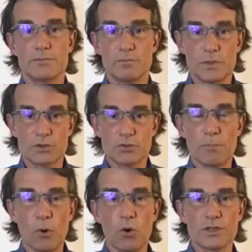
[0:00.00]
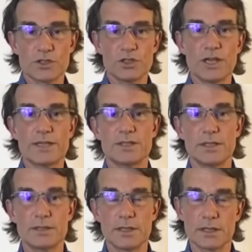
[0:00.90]
this report has
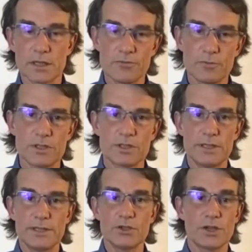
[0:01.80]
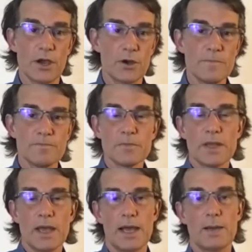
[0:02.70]
suggested that governments need to go,
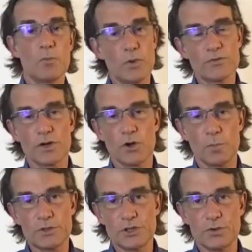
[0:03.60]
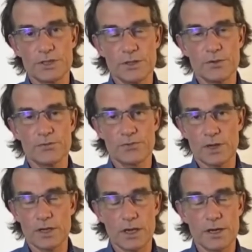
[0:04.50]
we've got an opportunity of
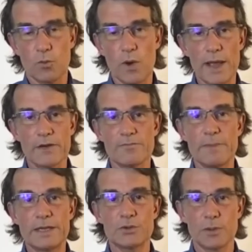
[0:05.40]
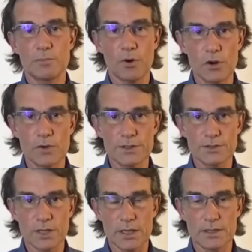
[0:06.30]
and a way of measuring
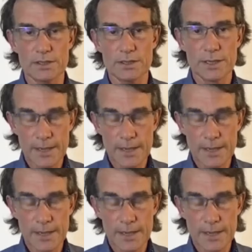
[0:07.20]
progress and